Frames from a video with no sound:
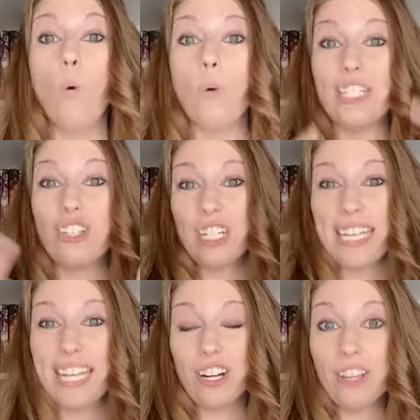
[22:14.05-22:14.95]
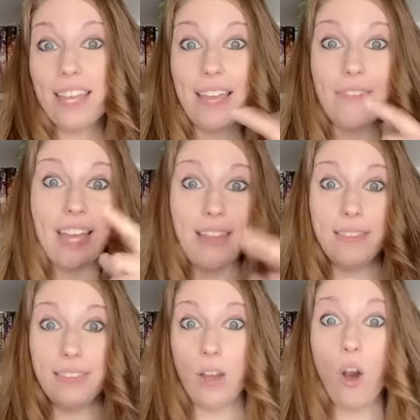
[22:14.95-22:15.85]
when they start to hear your thing, if they
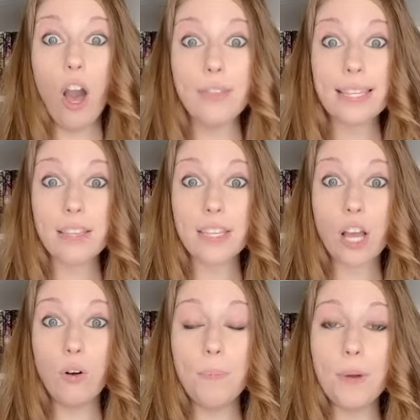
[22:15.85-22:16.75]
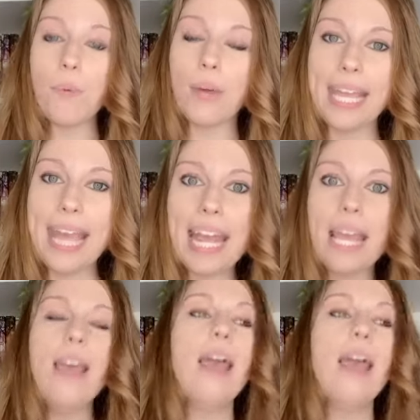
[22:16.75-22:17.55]
think, oh, that sounds like a cool book, I want to get it,